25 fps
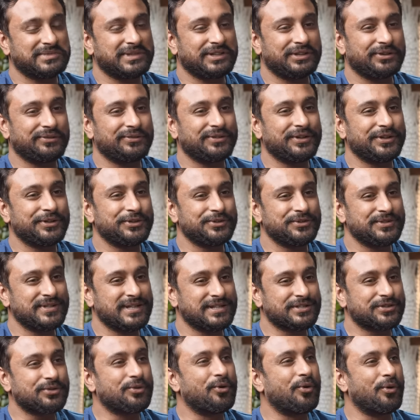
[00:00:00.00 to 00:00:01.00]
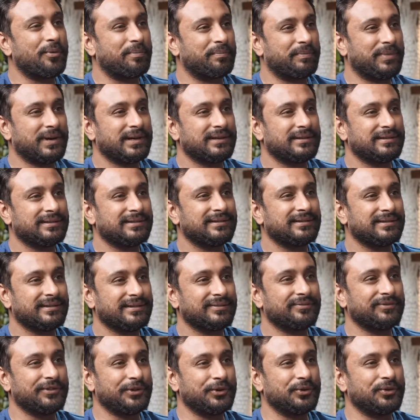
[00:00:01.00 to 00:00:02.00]
now that you just hope
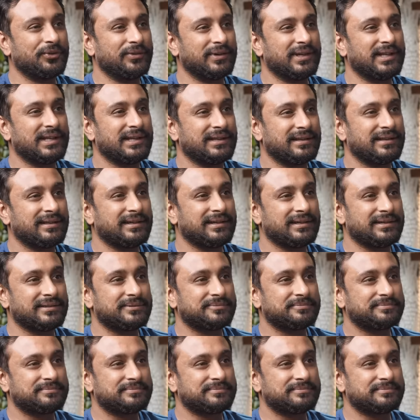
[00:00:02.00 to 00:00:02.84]
that we do well. Yeah.